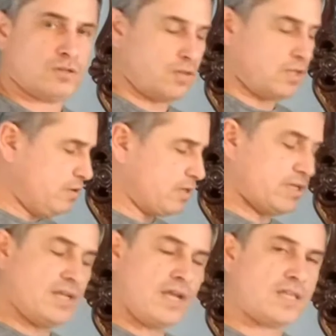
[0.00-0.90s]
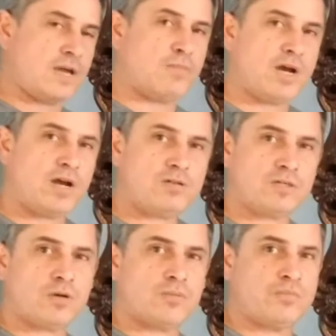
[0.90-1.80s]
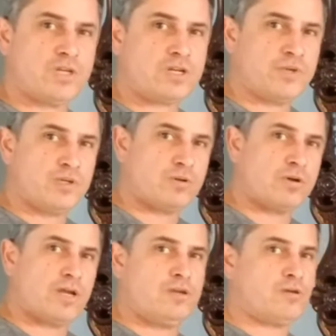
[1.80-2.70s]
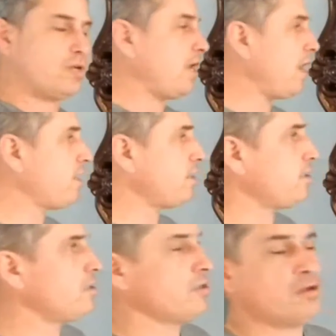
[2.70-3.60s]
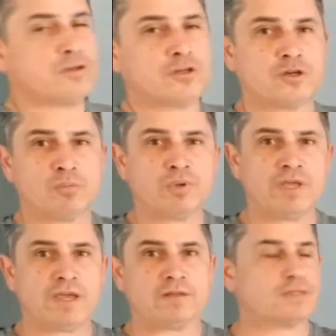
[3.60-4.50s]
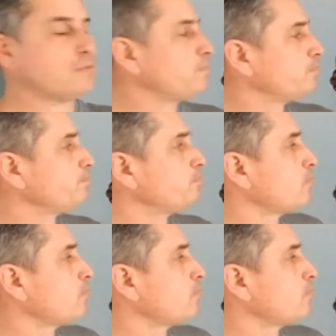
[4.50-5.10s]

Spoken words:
So then you can take that biochar and chicken manure and you can add it to your plants.